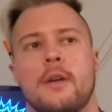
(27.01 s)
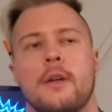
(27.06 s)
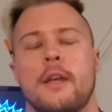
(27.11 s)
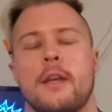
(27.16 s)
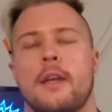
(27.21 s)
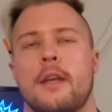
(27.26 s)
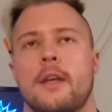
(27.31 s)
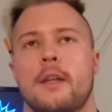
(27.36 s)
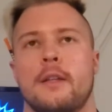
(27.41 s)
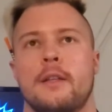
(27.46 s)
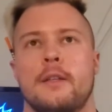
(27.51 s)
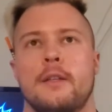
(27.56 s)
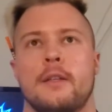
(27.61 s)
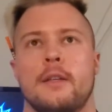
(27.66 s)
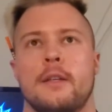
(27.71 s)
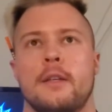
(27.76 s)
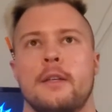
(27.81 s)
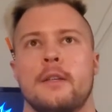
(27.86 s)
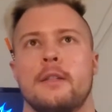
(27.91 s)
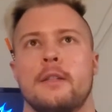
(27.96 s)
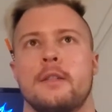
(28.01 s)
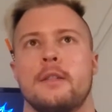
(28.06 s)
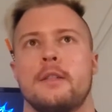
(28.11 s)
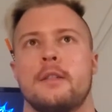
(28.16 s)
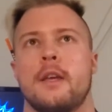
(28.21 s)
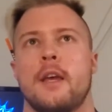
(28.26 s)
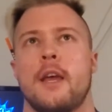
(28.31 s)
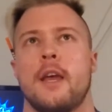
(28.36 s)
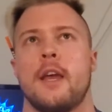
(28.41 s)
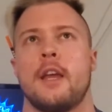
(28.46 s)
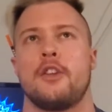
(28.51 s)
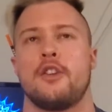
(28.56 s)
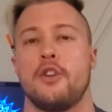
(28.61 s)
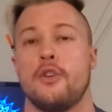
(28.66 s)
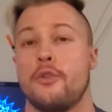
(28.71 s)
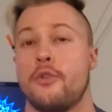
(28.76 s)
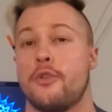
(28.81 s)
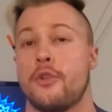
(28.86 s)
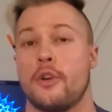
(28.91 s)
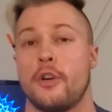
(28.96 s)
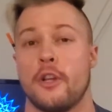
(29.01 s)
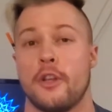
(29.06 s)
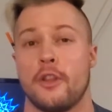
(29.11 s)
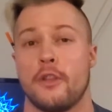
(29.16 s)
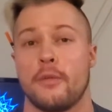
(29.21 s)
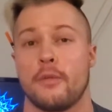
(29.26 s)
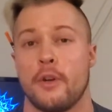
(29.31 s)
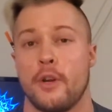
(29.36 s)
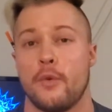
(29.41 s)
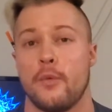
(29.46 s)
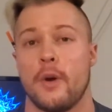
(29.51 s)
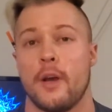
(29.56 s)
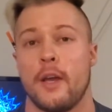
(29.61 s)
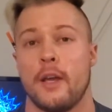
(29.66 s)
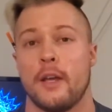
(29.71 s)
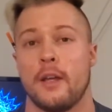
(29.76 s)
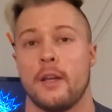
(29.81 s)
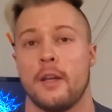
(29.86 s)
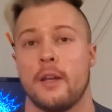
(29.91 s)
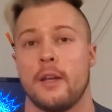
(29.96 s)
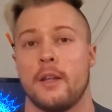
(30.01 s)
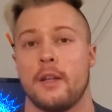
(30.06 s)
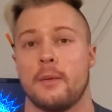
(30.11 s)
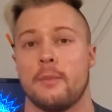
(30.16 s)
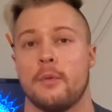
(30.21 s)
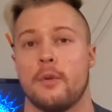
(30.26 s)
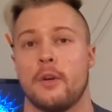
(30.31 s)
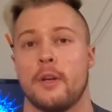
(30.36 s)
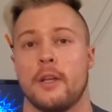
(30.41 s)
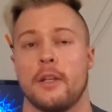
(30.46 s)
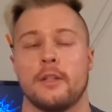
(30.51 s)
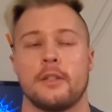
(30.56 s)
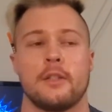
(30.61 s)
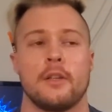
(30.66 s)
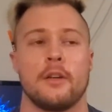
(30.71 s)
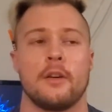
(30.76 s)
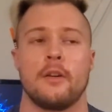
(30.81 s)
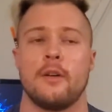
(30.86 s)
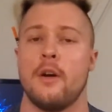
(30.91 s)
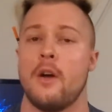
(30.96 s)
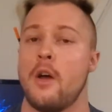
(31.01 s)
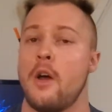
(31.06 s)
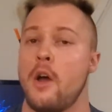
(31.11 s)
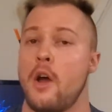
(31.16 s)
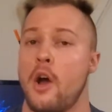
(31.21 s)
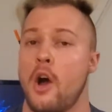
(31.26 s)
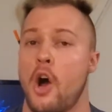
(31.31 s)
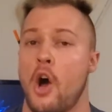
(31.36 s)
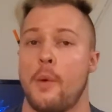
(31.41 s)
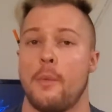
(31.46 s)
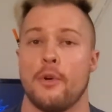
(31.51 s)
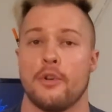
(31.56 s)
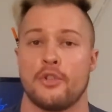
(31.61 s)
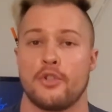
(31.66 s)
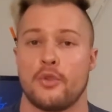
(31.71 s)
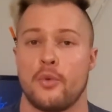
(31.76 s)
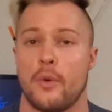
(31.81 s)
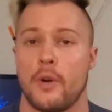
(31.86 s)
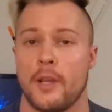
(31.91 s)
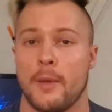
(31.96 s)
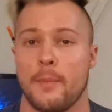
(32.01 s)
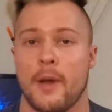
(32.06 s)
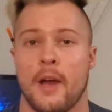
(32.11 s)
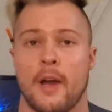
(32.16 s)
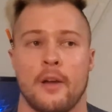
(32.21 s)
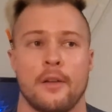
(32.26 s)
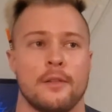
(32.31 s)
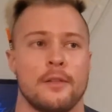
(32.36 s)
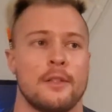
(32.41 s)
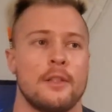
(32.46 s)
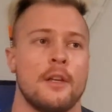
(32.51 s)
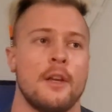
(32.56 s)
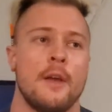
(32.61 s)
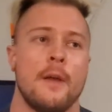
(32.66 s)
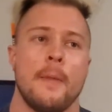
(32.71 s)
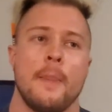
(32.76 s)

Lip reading: it is a 233 weigh-in in the morning, so almost 20 pounds.